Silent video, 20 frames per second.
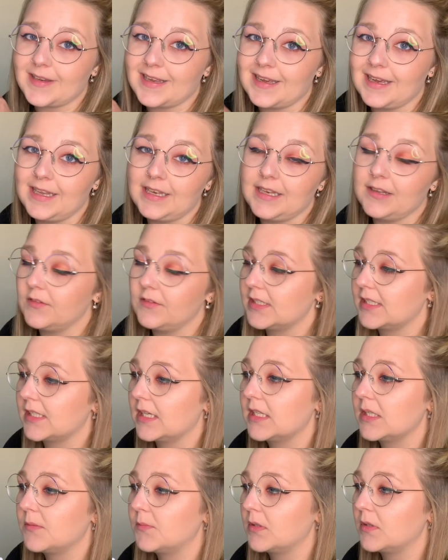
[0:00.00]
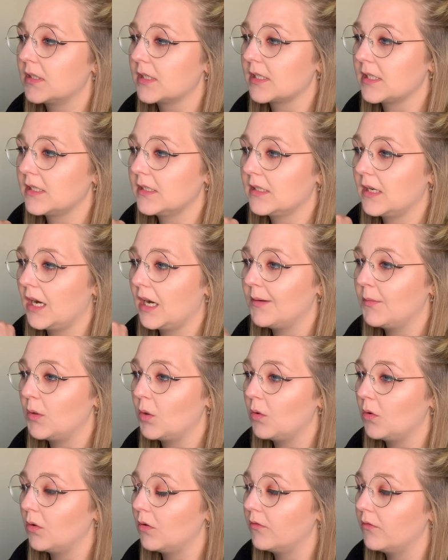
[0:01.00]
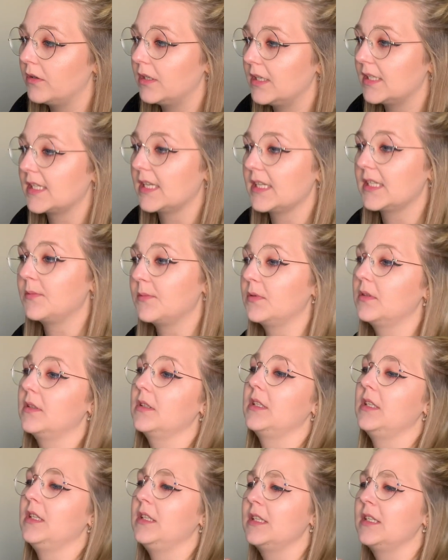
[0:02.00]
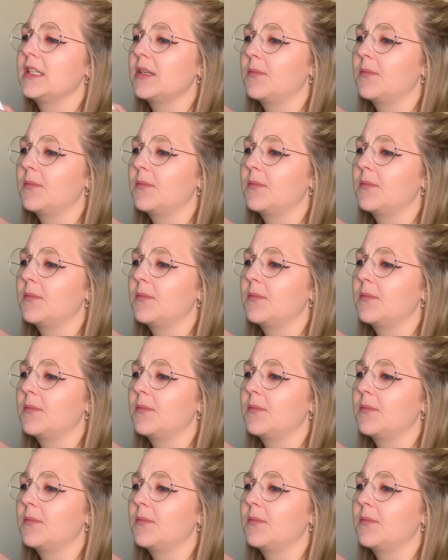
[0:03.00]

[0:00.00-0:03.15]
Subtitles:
I love accessibility. I'm all over accessibility, and it's